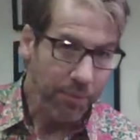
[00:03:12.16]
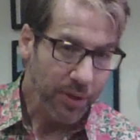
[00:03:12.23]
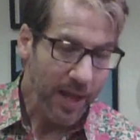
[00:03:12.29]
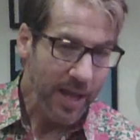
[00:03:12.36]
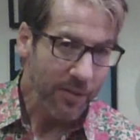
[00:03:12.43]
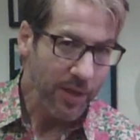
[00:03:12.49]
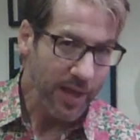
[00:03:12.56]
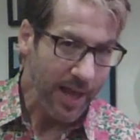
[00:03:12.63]

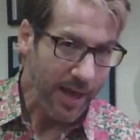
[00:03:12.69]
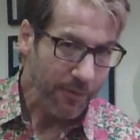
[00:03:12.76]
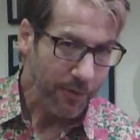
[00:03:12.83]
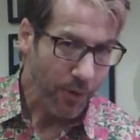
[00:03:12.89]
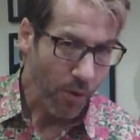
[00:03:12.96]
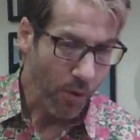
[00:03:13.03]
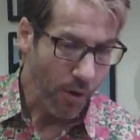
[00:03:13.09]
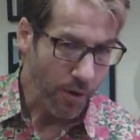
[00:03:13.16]
play the F
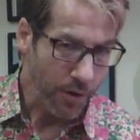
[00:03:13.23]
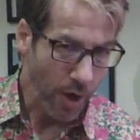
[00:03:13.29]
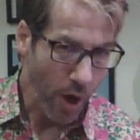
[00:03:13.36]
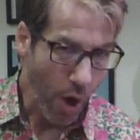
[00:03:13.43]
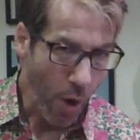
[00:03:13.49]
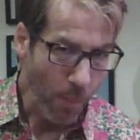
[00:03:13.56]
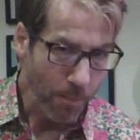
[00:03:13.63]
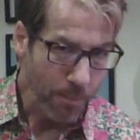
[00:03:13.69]
chord,
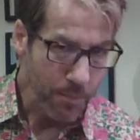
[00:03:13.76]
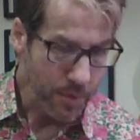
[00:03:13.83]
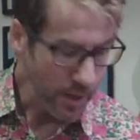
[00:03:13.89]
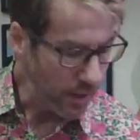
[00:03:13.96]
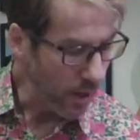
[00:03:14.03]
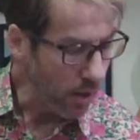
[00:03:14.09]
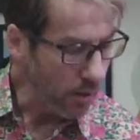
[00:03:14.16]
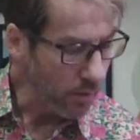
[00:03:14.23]
you
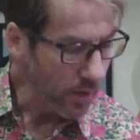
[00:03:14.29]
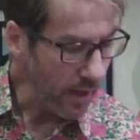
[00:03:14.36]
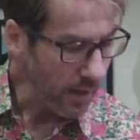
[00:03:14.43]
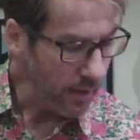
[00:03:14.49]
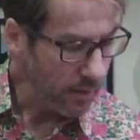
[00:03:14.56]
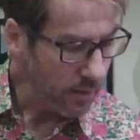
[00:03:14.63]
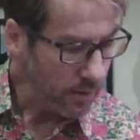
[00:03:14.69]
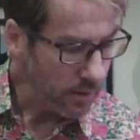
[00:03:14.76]
know,
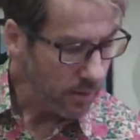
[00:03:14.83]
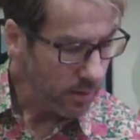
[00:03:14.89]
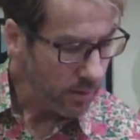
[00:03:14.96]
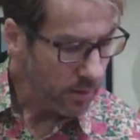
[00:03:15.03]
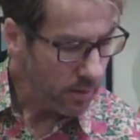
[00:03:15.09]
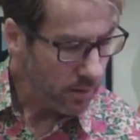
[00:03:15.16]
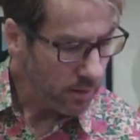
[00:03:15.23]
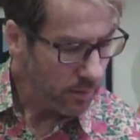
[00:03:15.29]

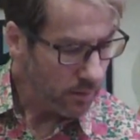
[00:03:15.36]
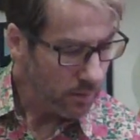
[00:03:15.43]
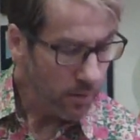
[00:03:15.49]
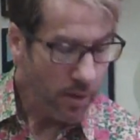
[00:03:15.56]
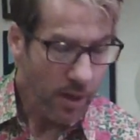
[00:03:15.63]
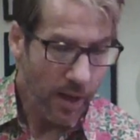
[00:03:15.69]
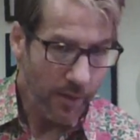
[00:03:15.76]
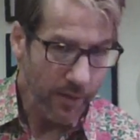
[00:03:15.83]

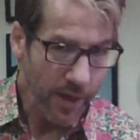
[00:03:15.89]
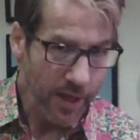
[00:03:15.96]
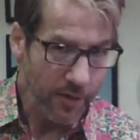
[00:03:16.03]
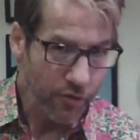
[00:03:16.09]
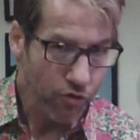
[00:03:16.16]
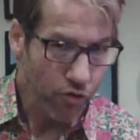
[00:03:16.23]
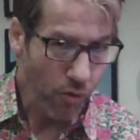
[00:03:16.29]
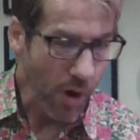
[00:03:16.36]
and
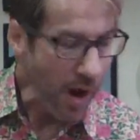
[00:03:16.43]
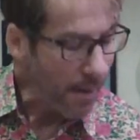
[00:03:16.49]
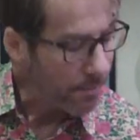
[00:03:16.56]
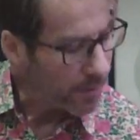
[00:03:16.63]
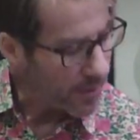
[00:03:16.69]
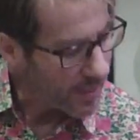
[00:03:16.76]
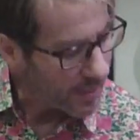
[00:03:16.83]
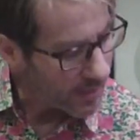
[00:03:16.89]
then
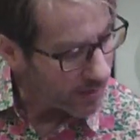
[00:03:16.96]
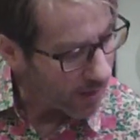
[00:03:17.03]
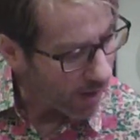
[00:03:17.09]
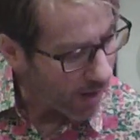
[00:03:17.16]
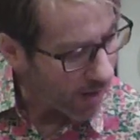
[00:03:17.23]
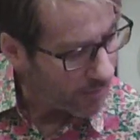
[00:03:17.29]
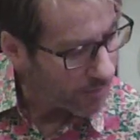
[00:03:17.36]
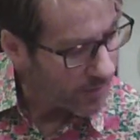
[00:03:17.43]
drop in
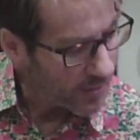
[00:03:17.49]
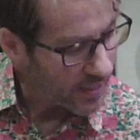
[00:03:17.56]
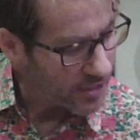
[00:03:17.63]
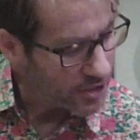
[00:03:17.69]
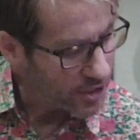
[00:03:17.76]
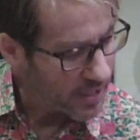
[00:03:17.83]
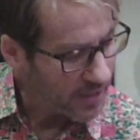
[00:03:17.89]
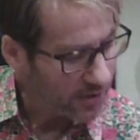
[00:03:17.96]
on the
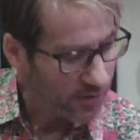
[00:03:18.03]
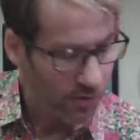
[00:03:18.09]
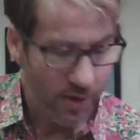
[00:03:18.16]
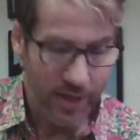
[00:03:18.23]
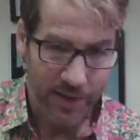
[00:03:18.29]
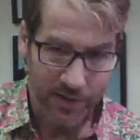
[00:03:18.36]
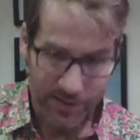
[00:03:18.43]
G string